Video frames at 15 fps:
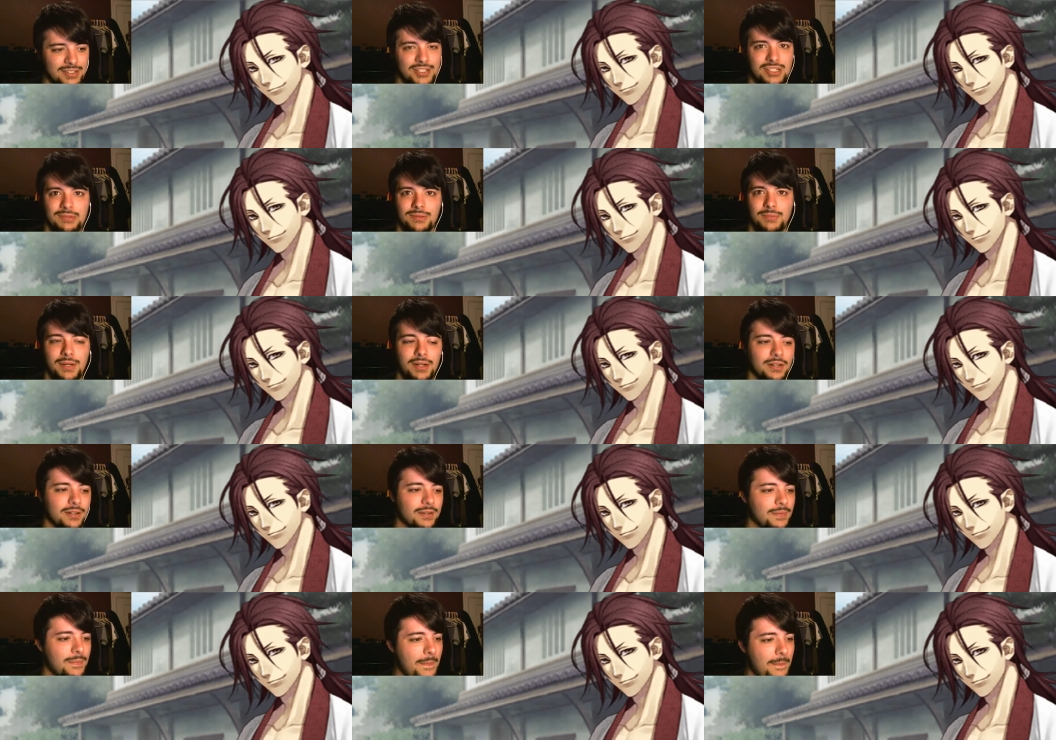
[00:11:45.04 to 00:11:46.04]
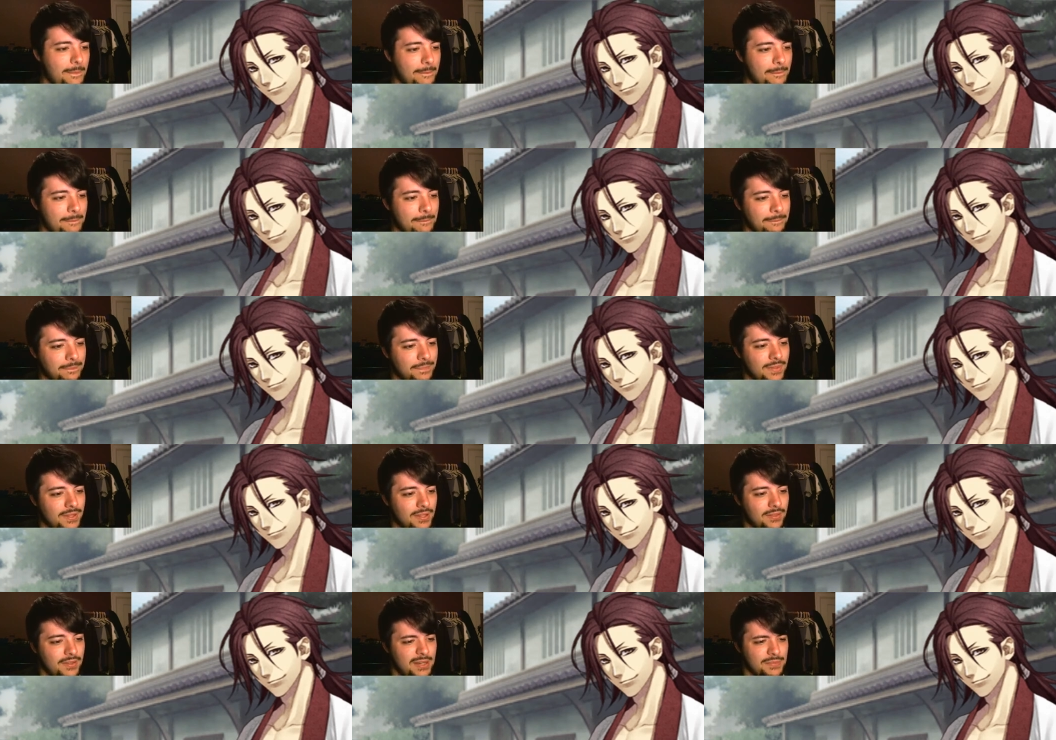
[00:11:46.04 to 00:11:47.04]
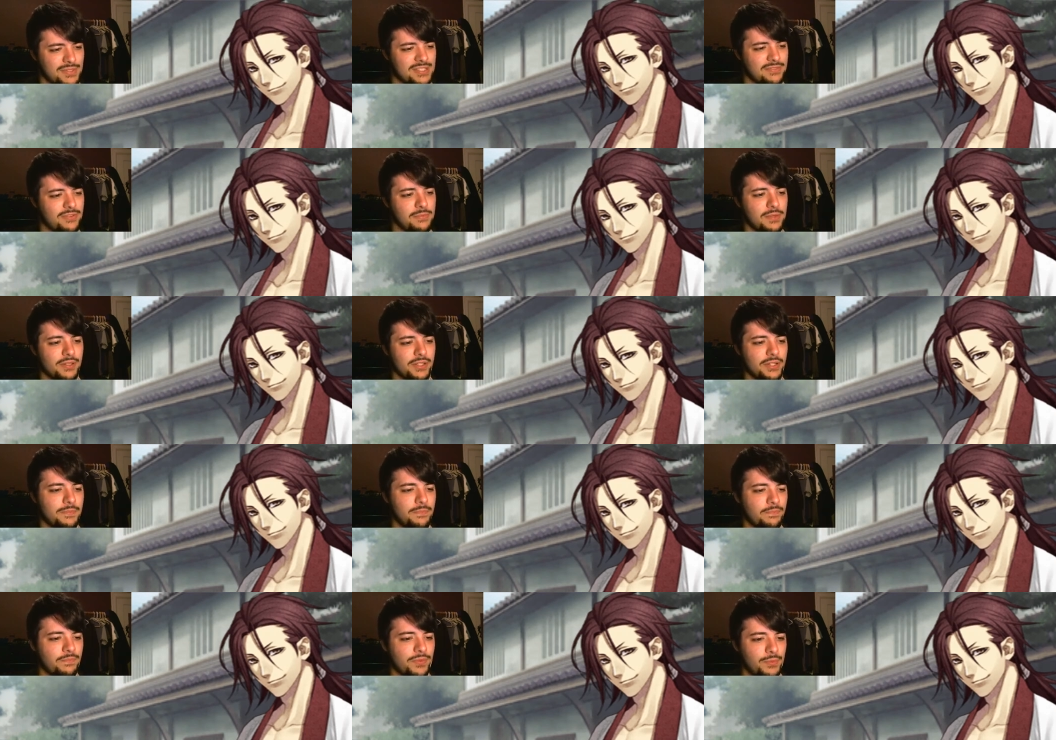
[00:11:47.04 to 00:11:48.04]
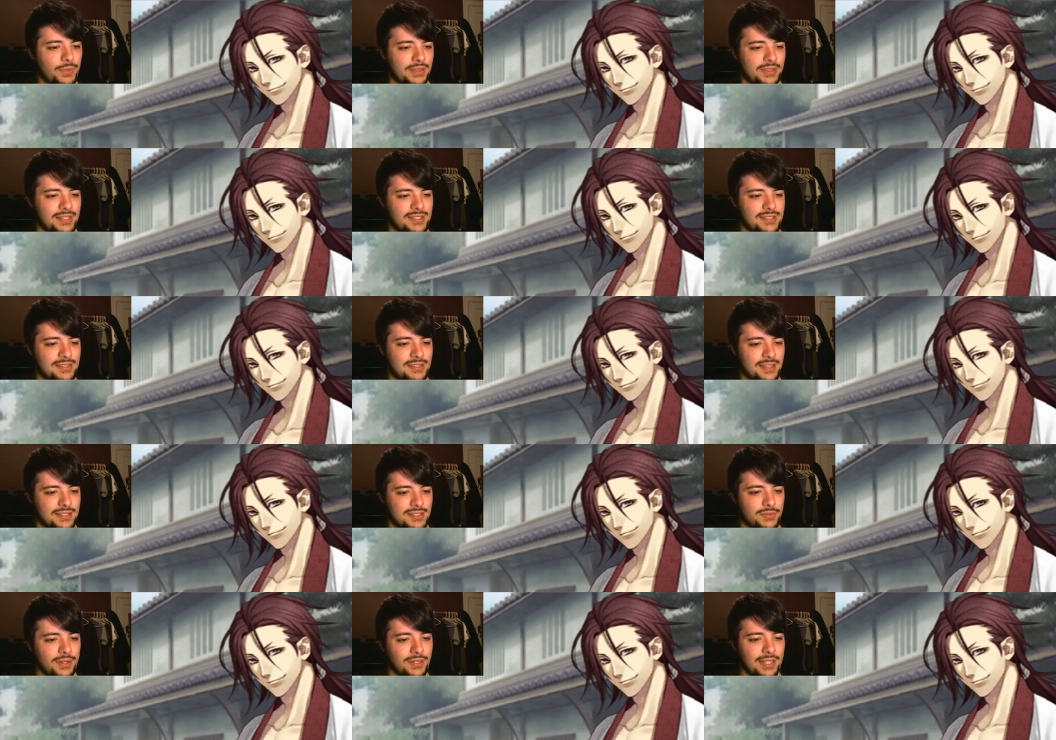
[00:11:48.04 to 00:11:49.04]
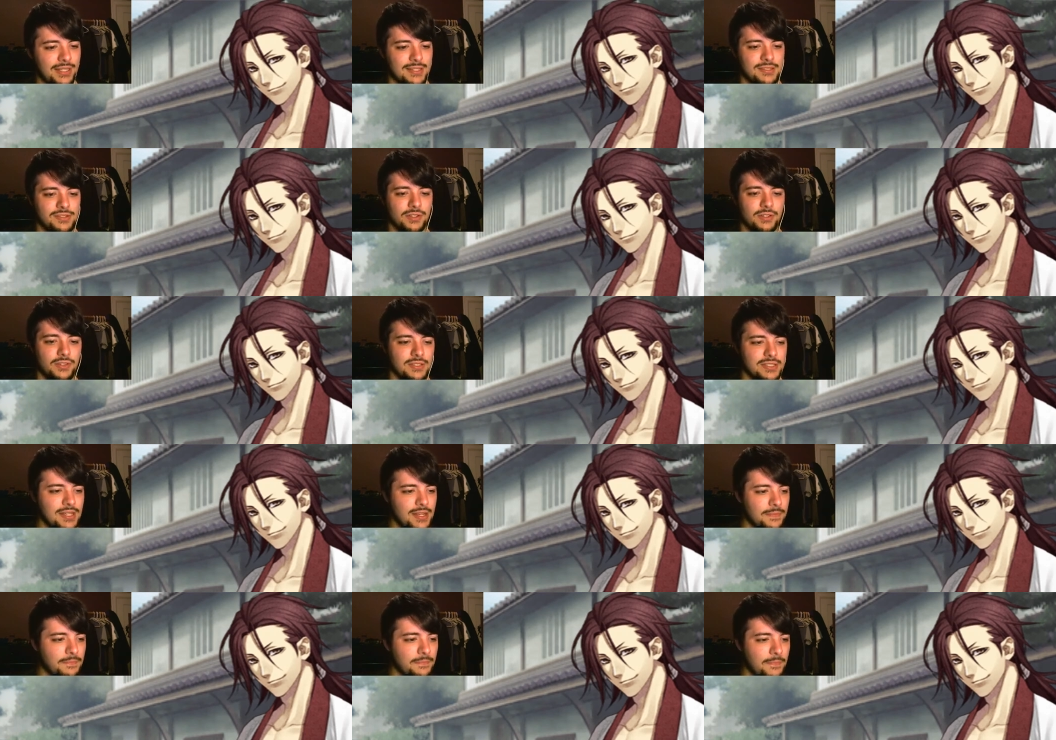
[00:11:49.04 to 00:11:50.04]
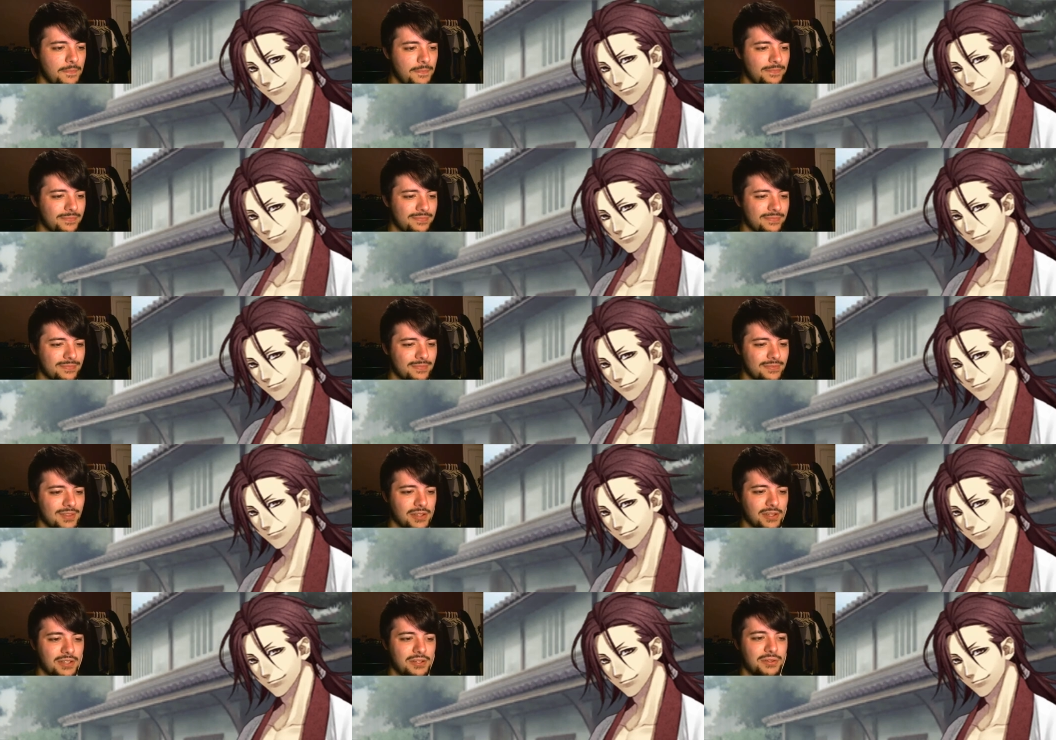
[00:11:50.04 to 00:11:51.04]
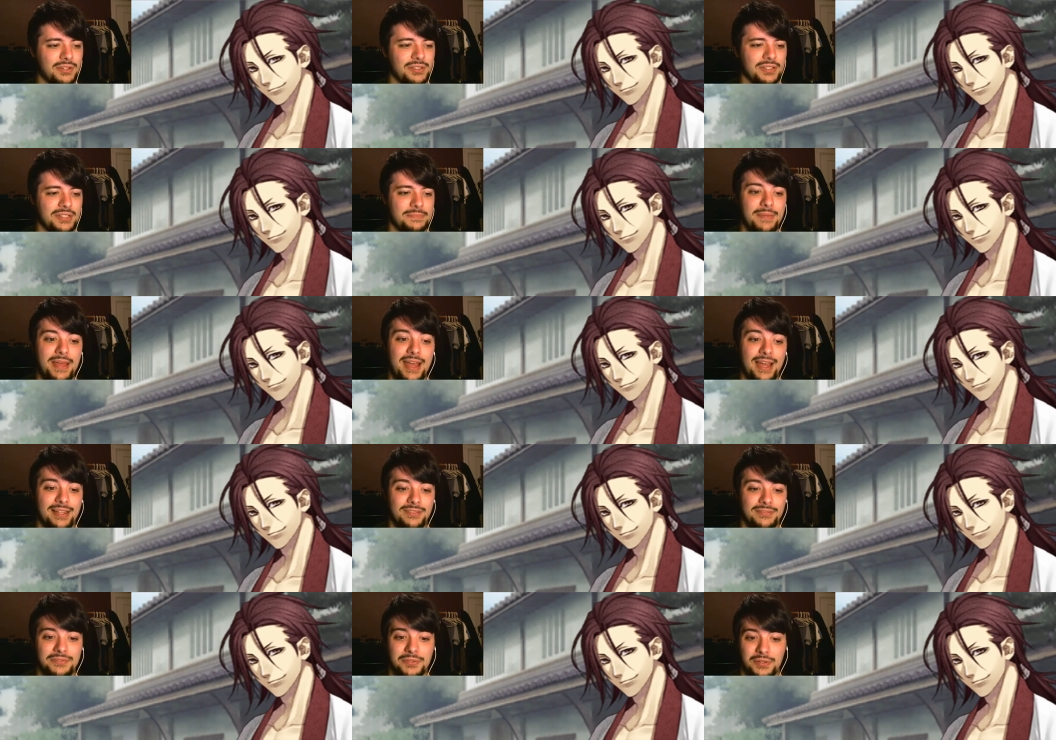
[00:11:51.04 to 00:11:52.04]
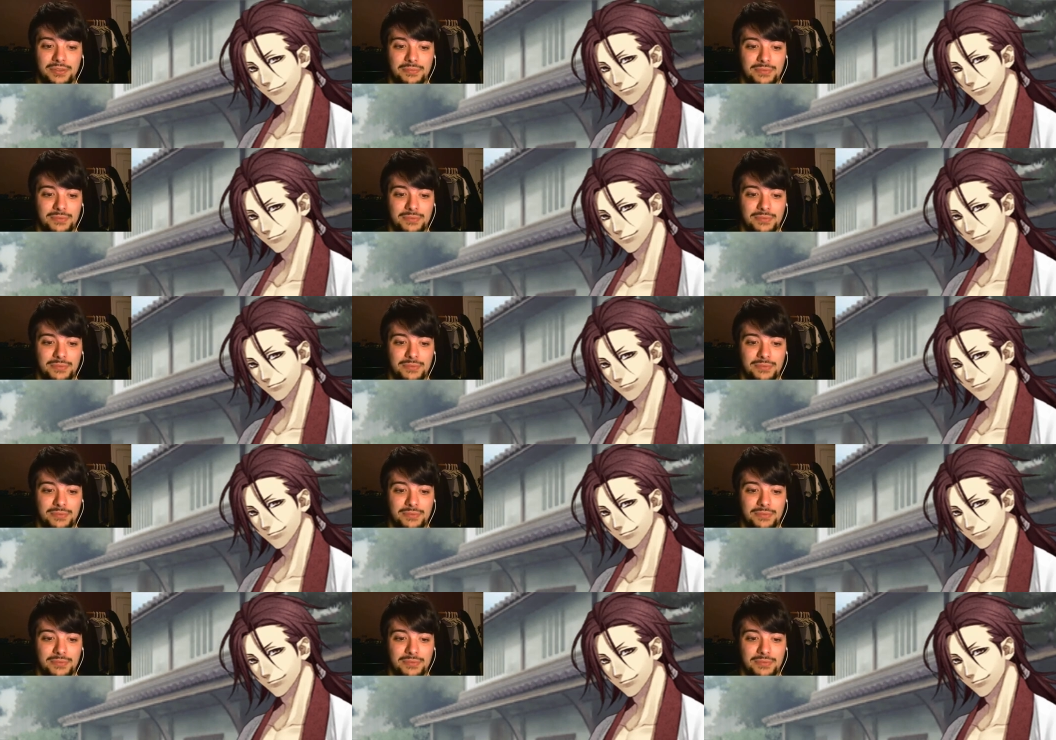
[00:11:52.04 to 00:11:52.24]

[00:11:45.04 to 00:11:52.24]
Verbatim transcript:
Speaker 1: Shimabara? Name was familiar. Wait, that's that's the red light district, isn't it? Nagakura looked back and forth